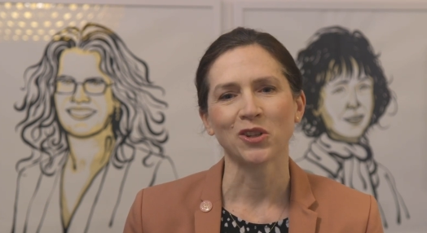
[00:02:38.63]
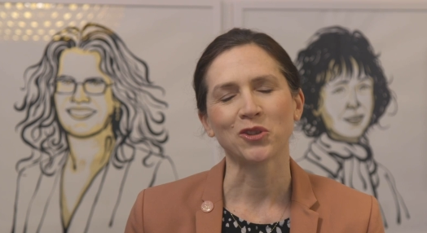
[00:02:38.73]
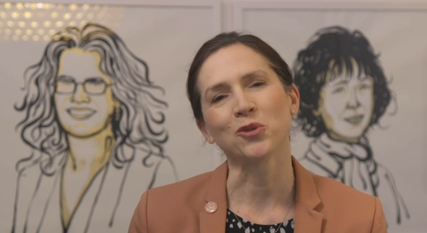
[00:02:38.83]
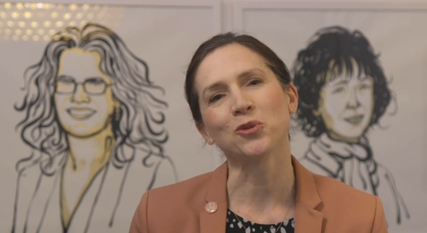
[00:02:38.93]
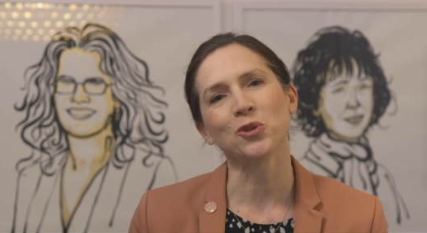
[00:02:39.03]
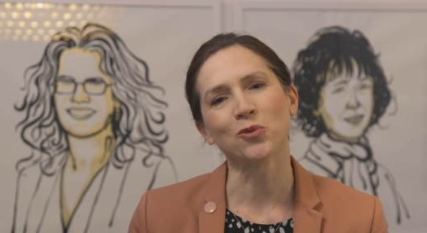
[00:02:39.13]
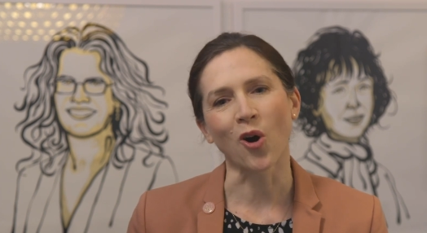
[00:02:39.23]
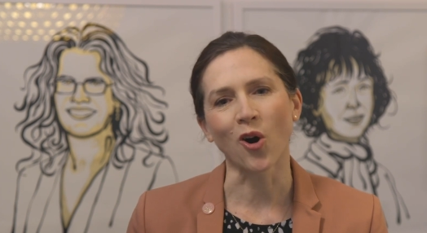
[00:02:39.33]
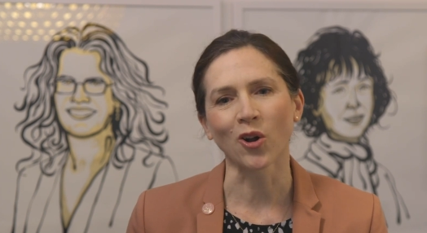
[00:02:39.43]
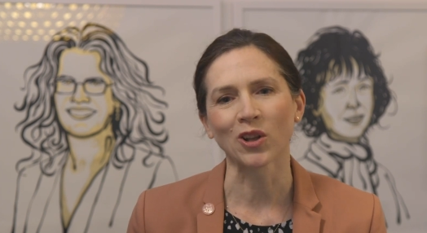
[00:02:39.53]
Speaker 1: To you
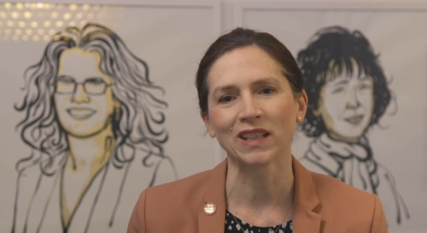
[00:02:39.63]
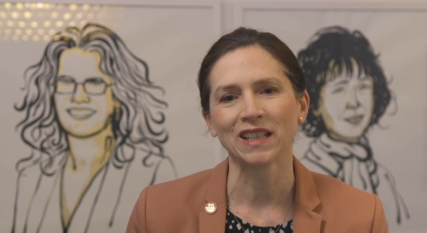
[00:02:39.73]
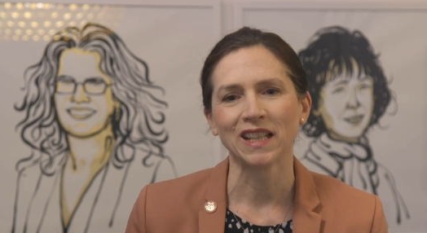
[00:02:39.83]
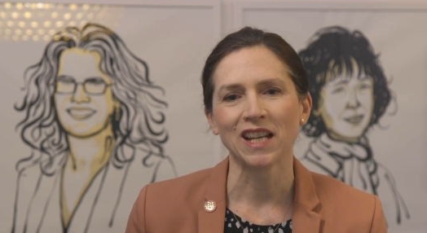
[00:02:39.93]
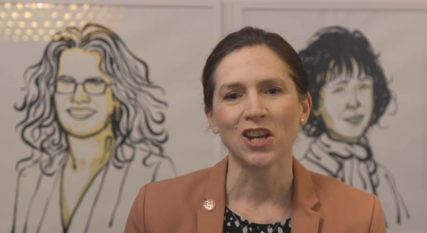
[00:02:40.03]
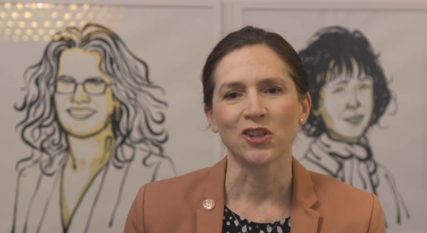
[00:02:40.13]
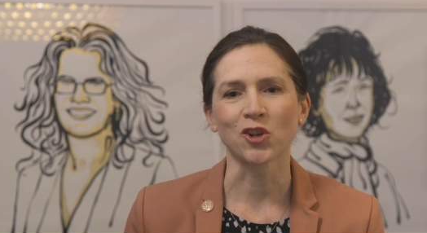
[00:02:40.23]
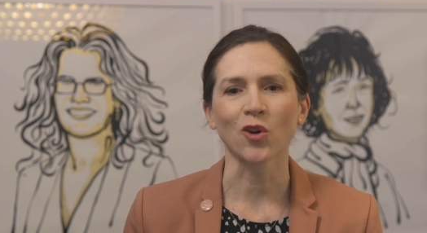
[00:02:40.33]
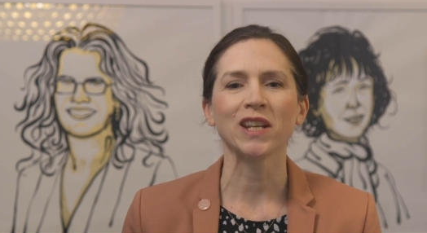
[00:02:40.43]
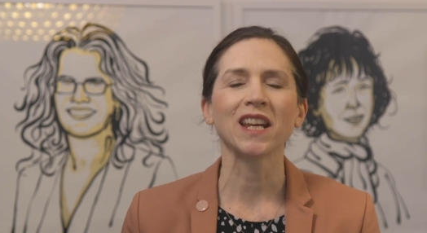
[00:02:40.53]
all
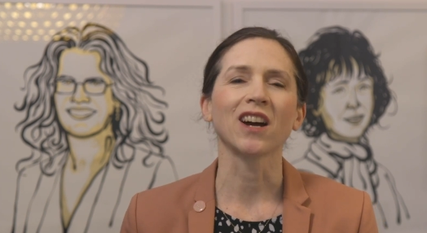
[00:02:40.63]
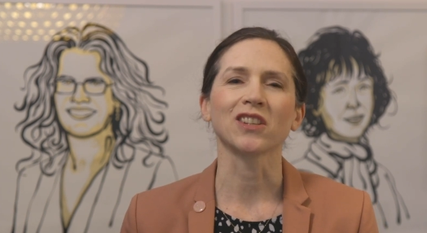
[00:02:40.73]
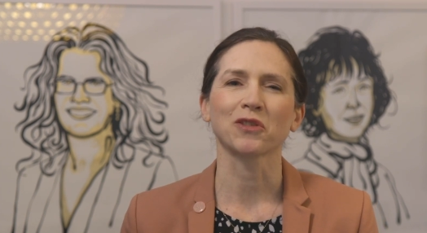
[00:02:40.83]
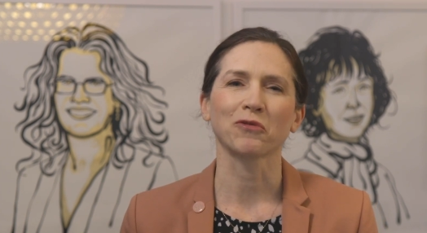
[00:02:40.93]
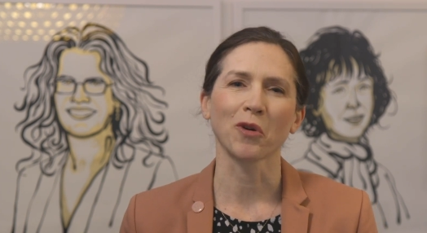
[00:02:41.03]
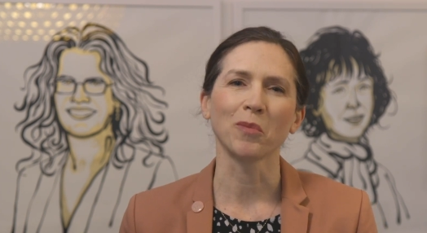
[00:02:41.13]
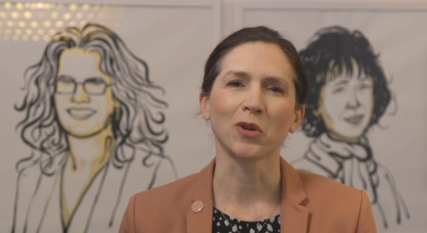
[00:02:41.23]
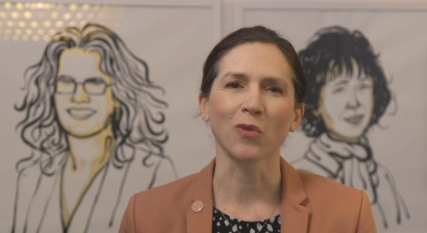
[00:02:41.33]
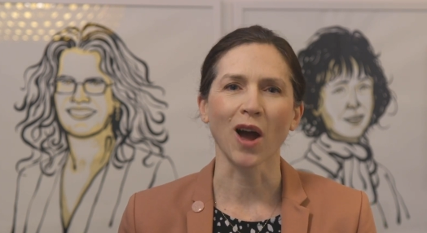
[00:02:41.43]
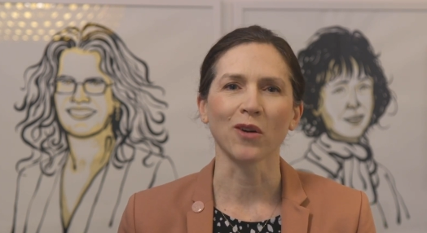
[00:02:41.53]
joining us from
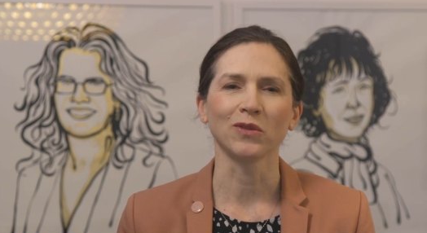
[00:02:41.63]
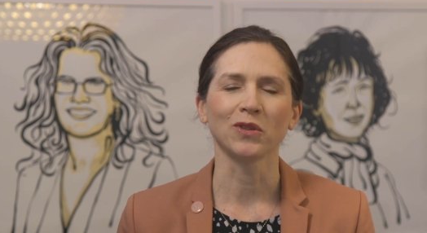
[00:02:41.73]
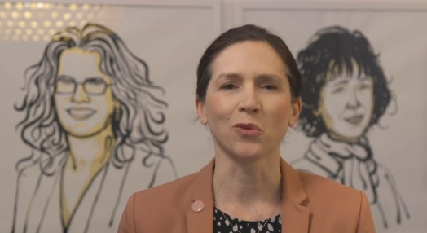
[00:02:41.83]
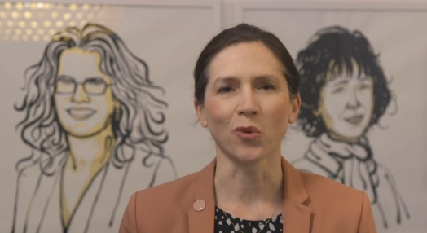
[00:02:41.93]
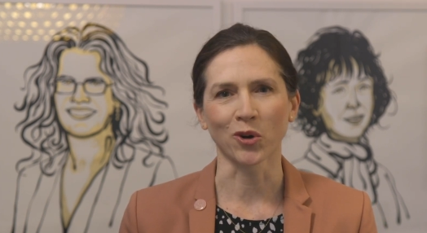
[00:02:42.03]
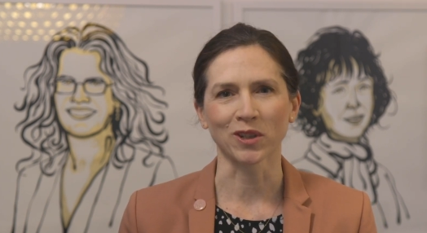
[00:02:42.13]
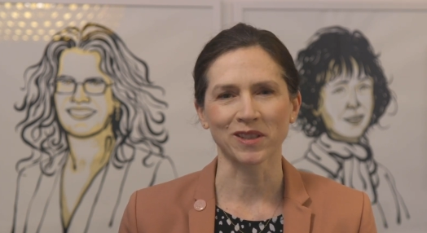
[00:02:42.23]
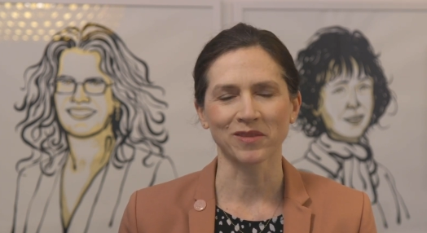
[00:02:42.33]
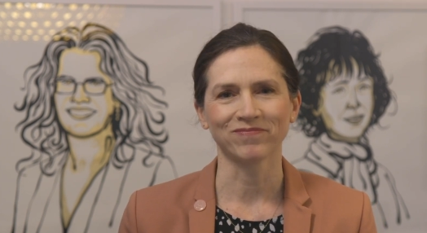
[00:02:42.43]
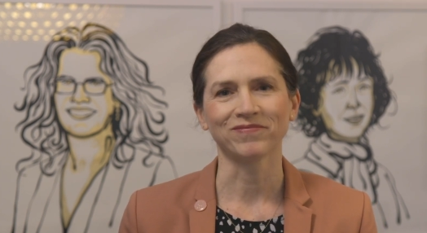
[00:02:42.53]
around the
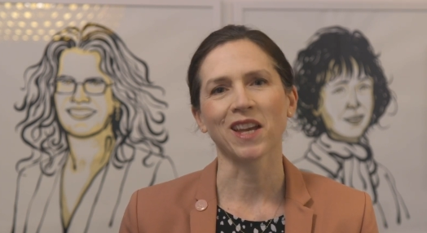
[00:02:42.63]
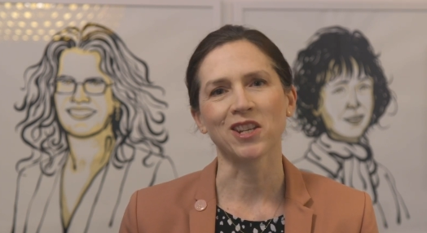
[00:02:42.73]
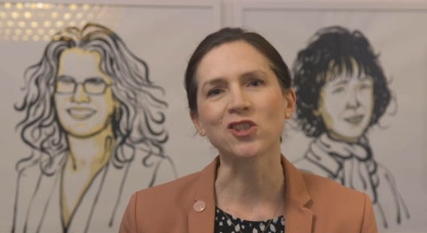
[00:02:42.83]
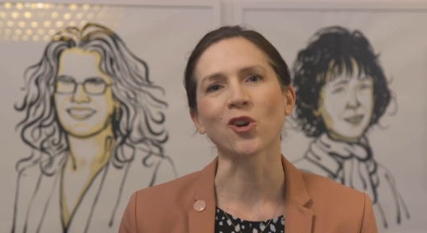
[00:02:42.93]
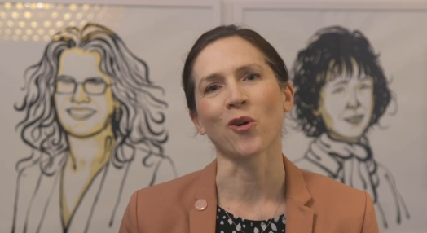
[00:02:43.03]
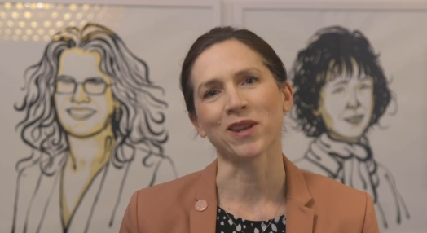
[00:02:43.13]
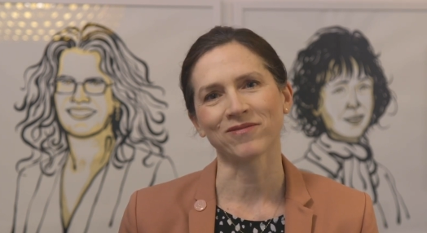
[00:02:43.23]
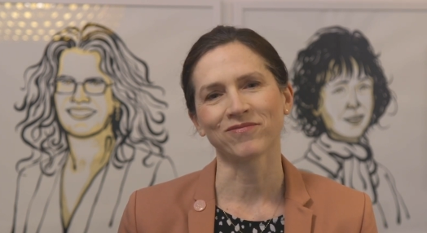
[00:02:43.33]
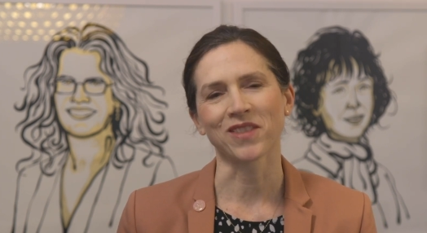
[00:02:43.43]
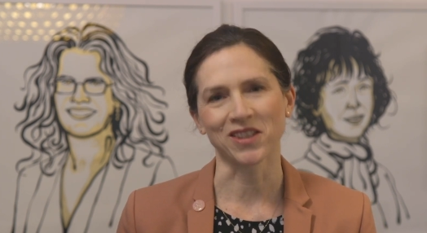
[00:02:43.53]
world, enjoy
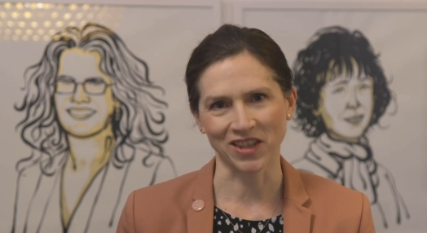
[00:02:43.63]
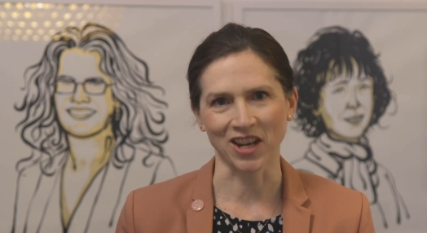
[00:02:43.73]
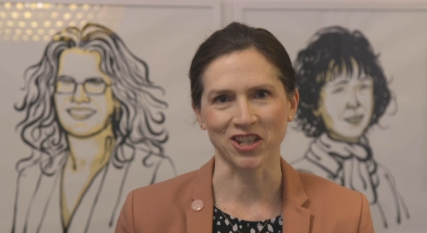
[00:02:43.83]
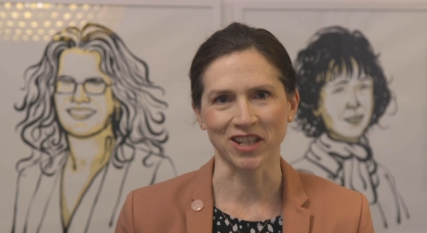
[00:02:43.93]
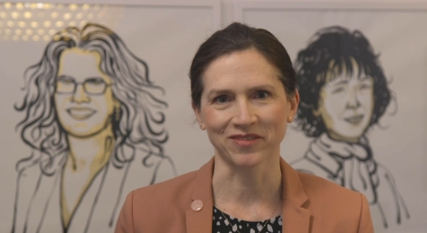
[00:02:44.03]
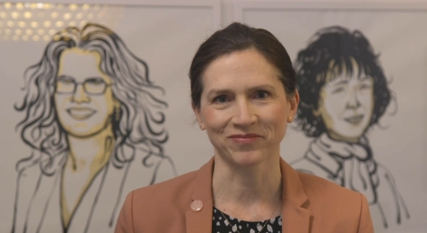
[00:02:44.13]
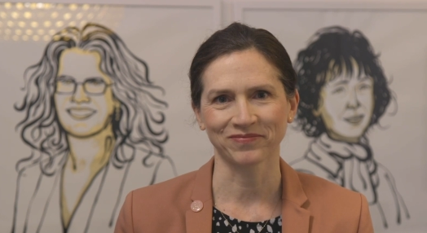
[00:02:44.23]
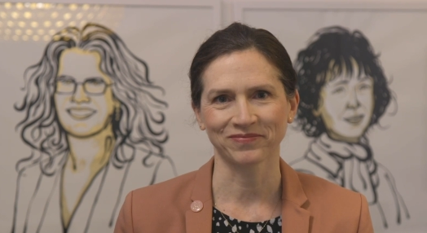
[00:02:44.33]
the session.